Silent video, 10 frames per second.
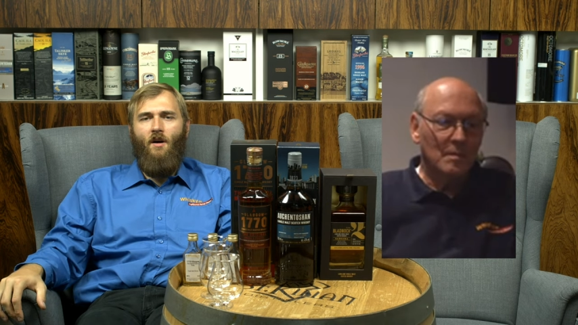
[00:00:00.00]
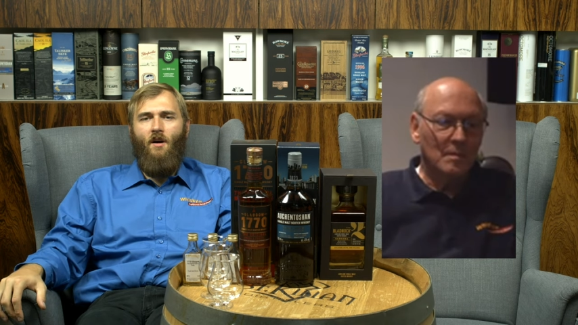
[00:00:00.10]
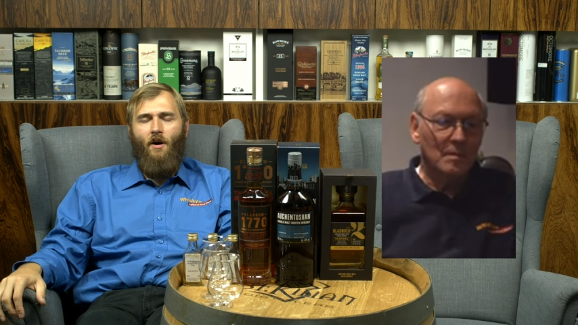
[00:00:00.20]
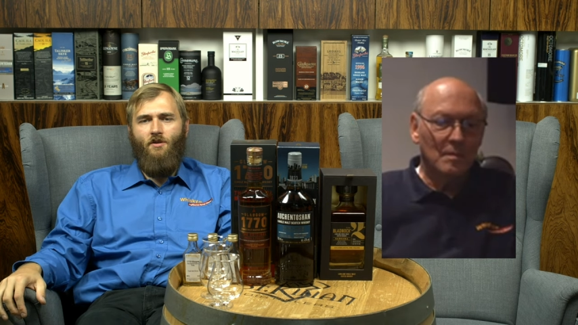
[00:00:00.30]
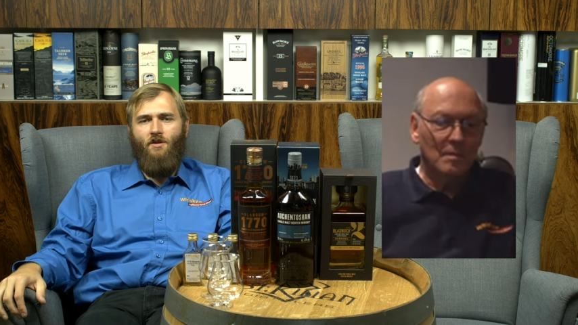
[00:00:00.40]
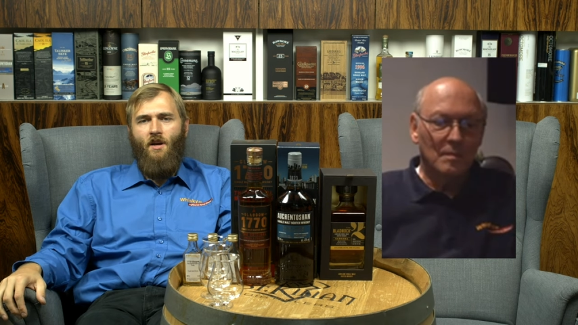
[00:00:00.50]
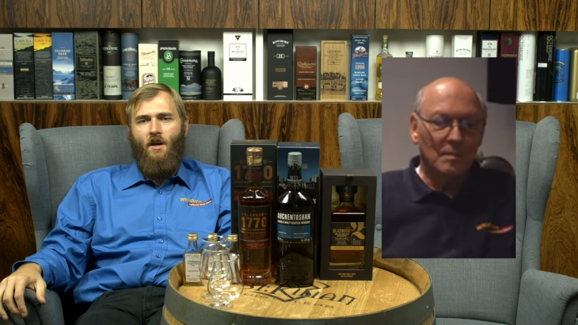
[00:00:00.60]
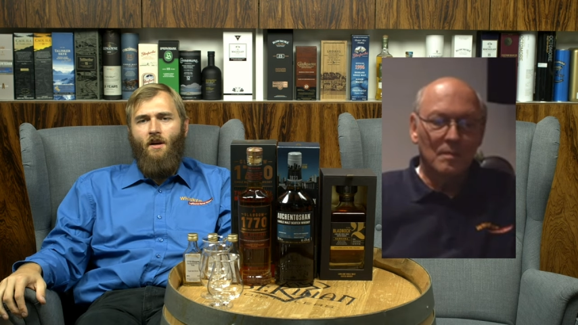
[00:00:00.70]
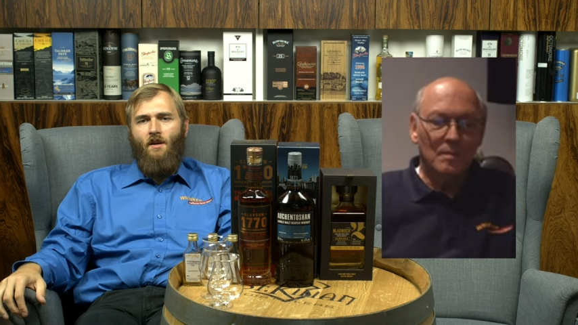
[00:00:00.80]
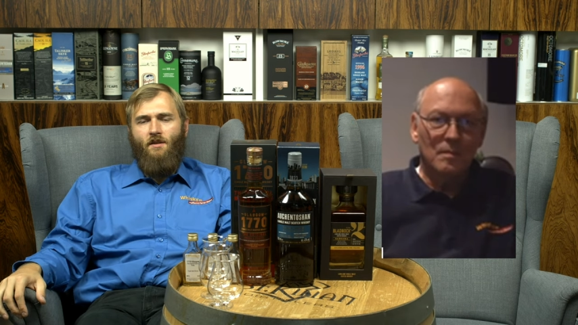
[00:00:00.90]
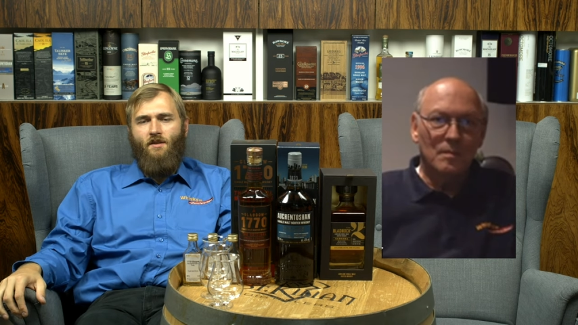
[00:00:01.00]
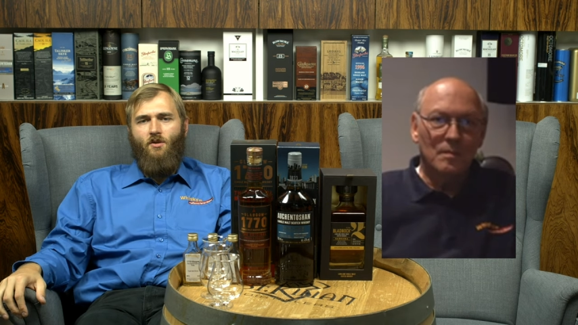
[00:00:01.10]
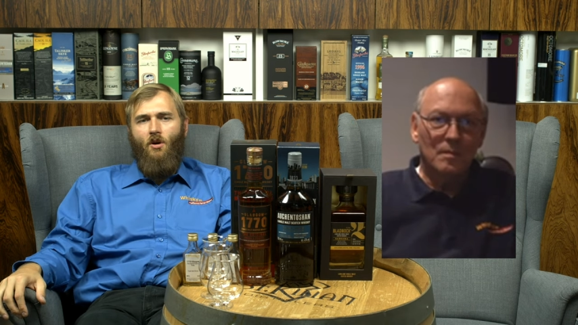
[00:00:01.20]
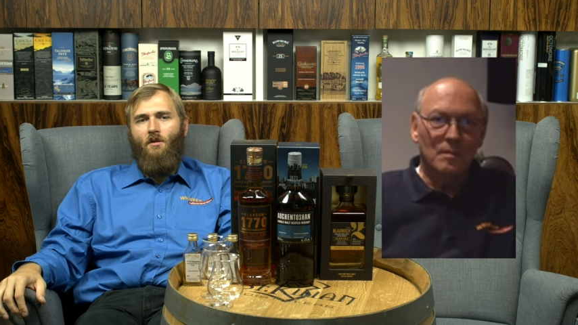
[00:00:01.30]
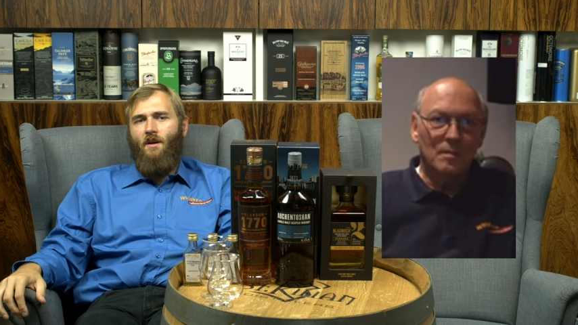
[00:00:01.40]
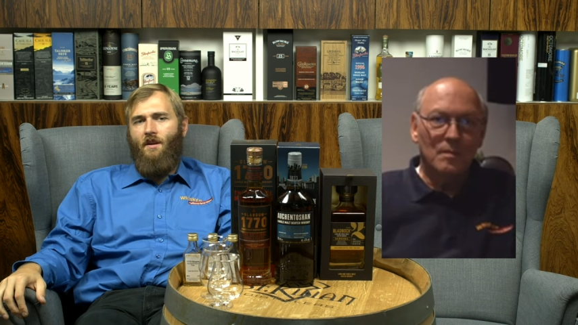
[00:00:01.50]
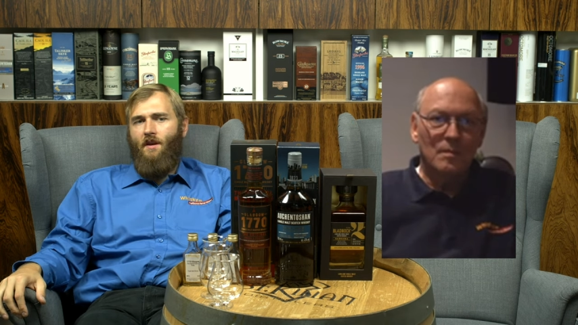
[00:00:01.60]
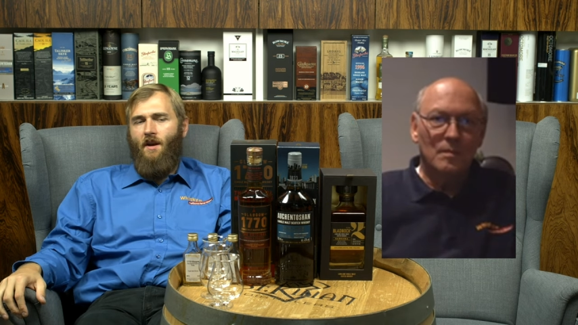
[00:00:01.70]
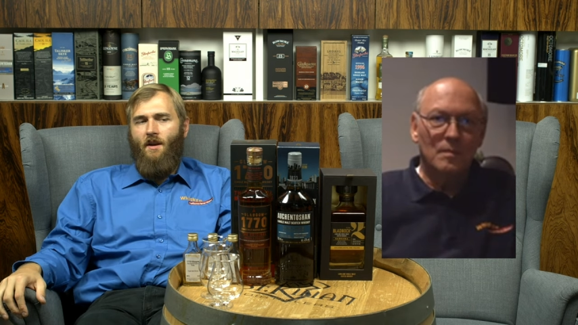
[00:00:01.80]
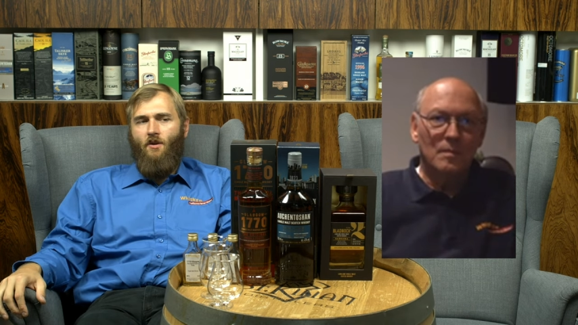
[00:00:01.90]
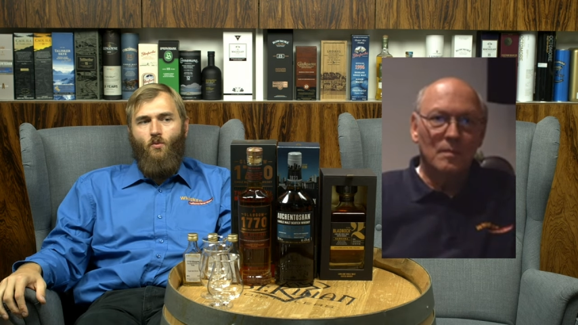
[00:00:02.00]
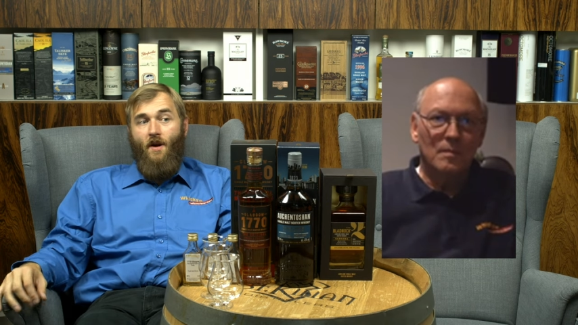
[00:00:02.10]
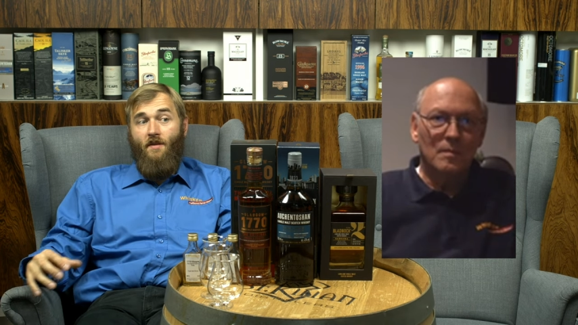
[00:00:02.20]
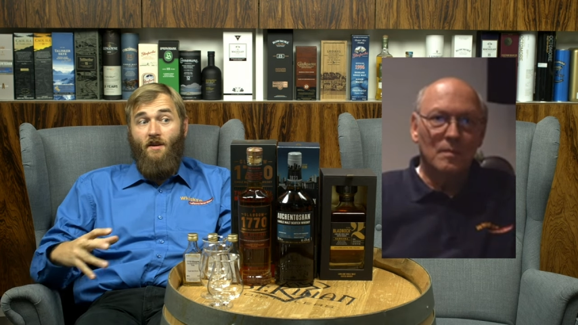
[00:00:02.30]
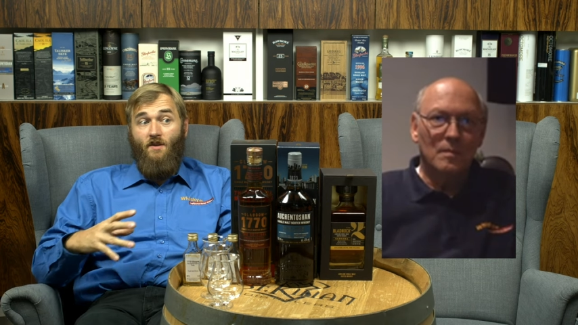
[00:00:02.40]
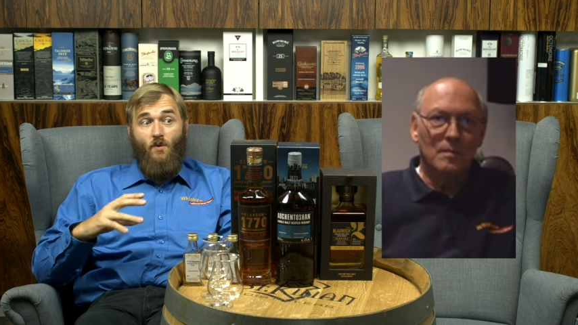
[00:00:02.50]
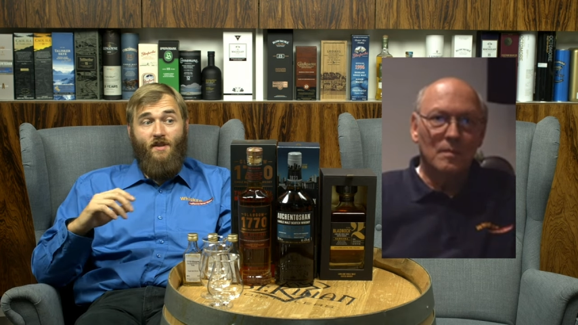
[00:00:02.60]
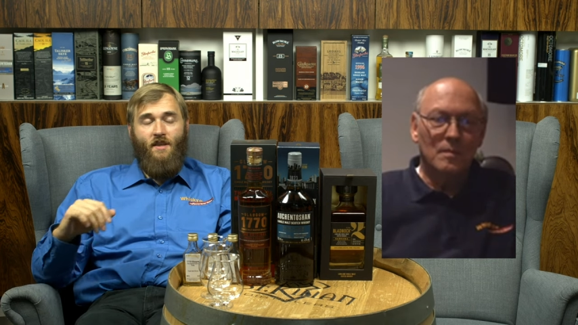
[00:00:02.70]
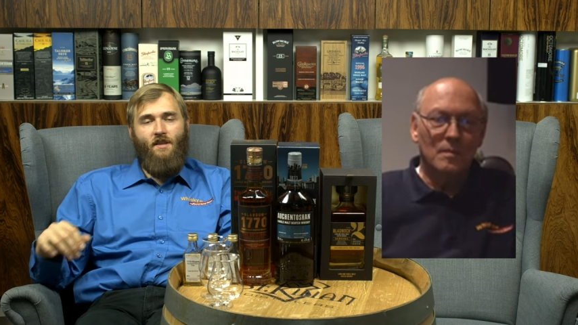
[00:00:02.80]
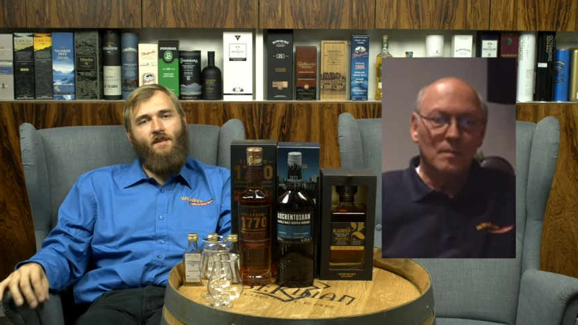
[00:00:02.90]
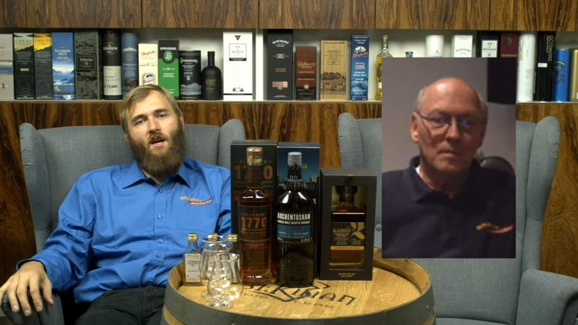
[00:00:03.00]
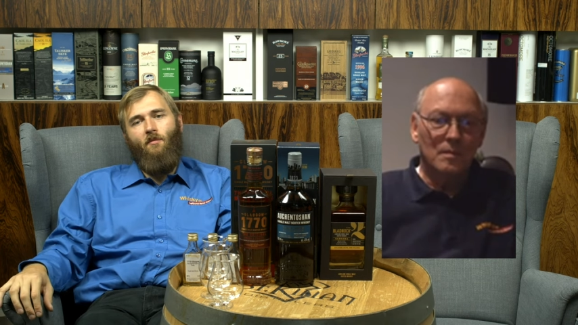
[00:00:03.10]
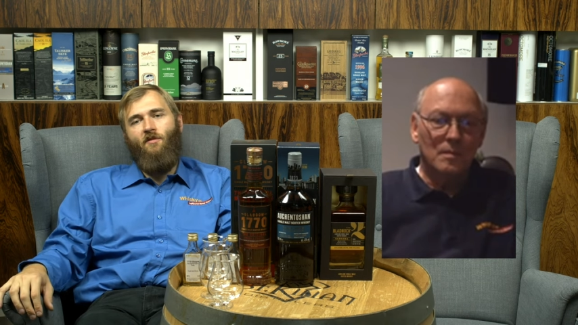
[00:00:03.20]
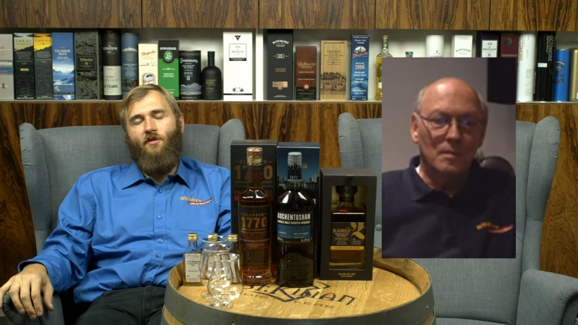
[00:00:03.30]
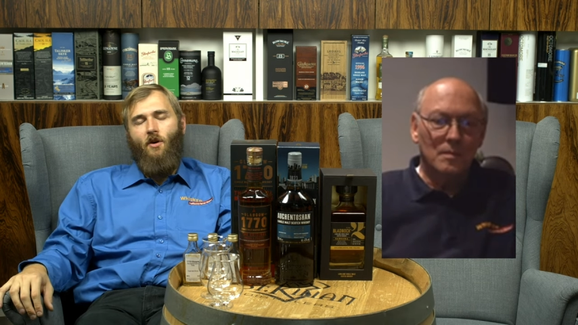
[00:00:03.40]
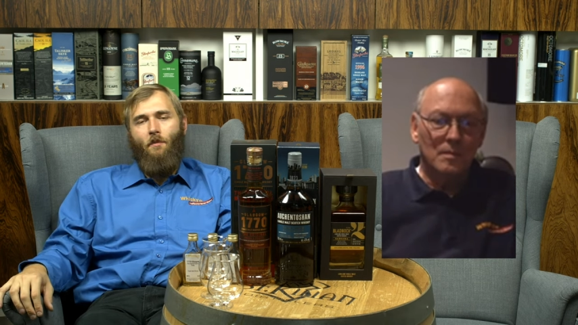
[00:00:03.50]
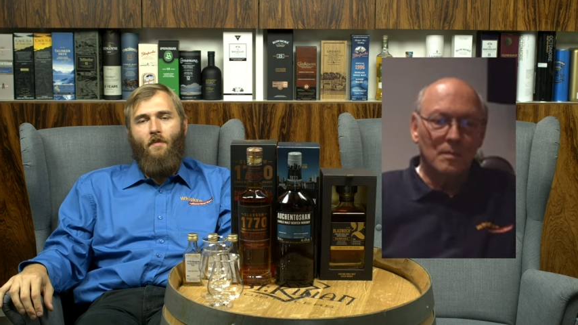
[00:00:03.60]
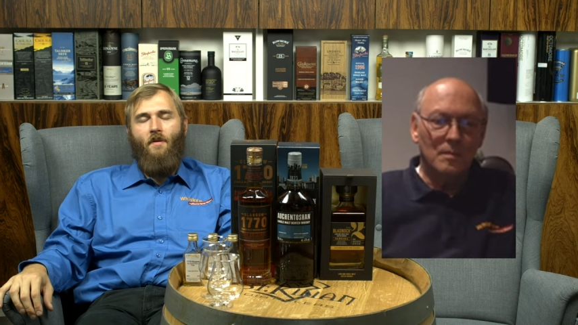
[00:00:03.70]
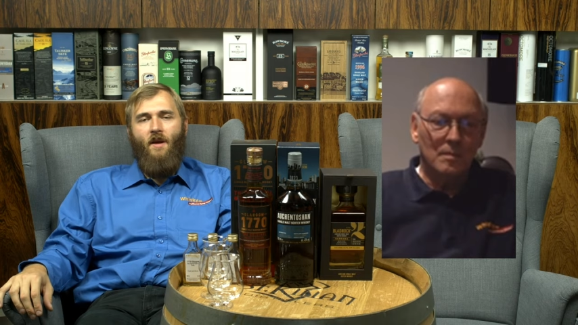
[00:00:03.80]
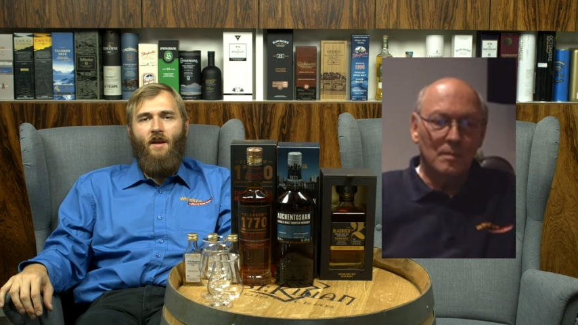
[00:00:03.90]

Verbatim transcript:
Speaker 1: about Scotland and where these whiskies come from. They